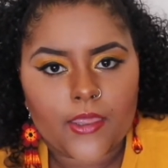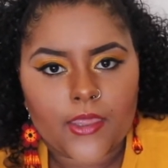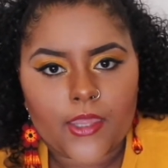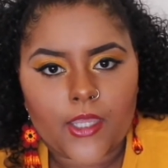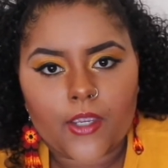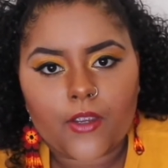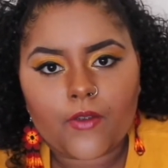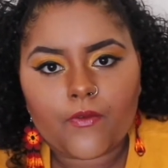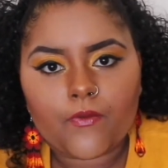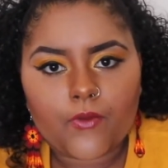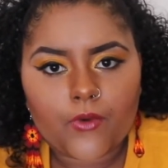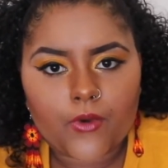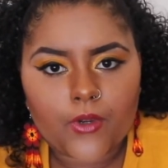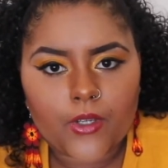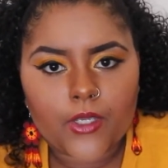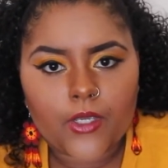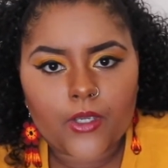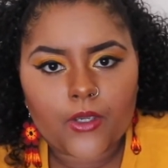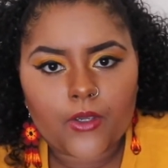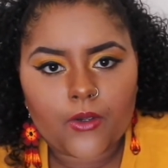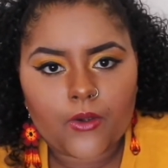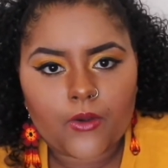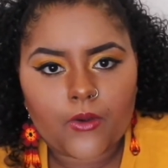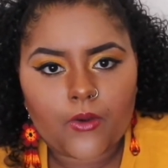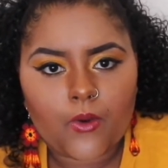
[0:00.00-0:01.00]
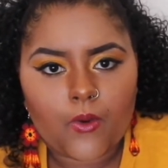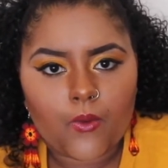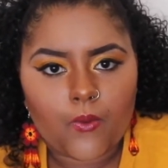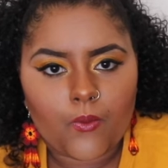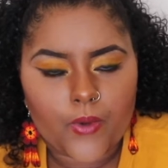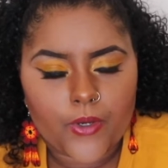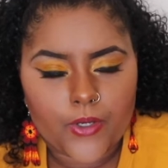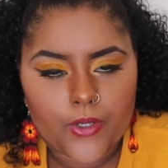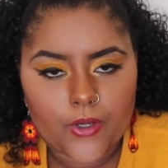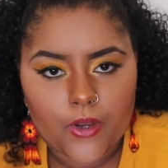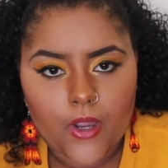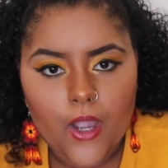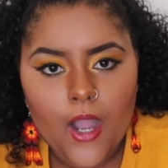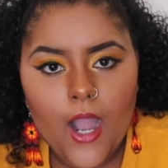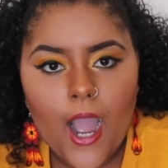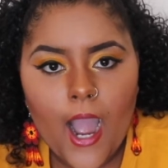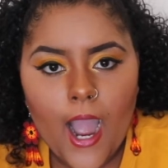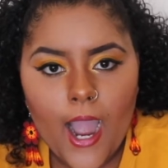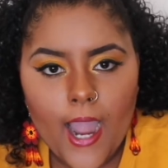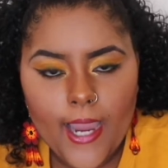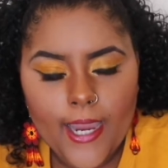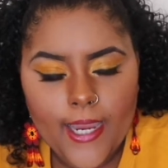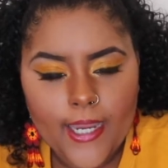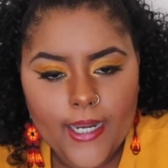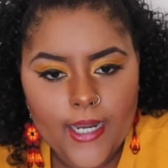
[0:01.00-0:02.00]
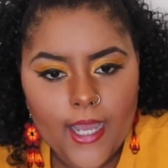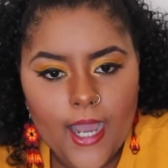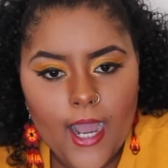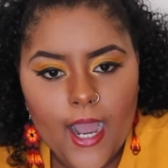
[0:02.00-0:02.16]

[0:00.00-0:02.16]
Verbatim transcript: there for you when you're high and